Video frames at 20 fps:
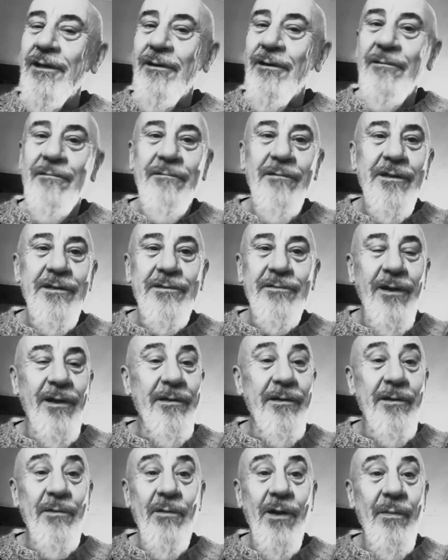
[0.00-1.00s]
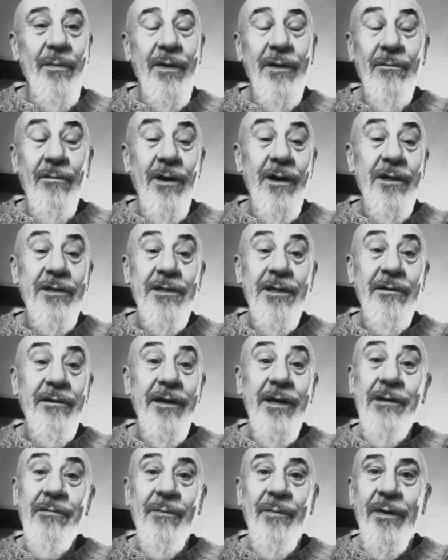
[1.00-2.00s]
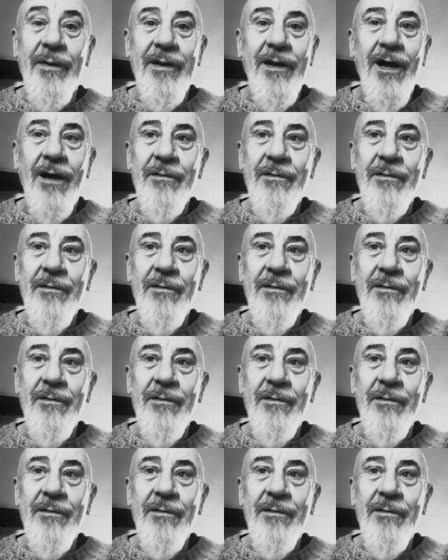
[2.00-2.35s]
out, Israeli women. Watch out, any women. Now,